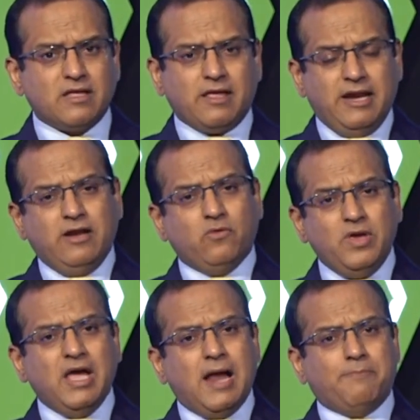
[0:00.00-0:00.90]
Right?
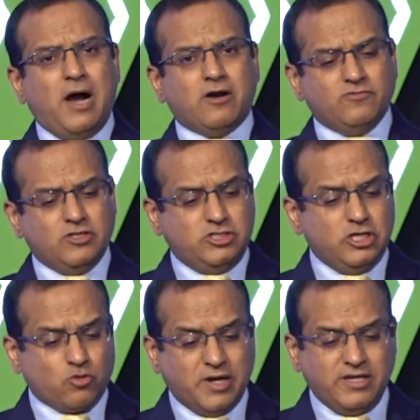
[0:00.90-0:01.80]
We are part of the
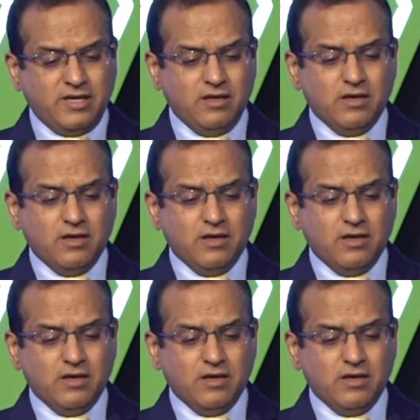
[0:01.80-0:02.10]
G20.